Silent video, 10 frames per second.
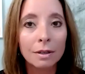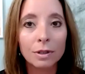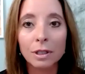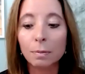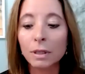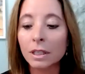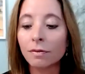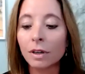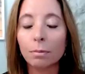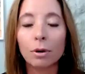There's a
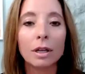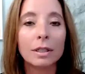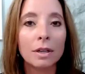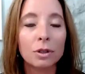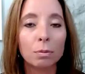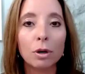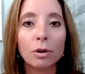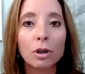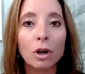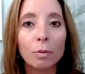specific process or
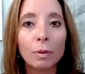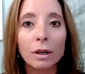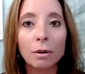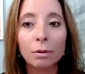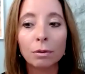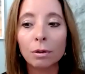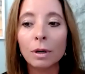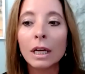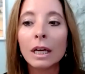protocol we go through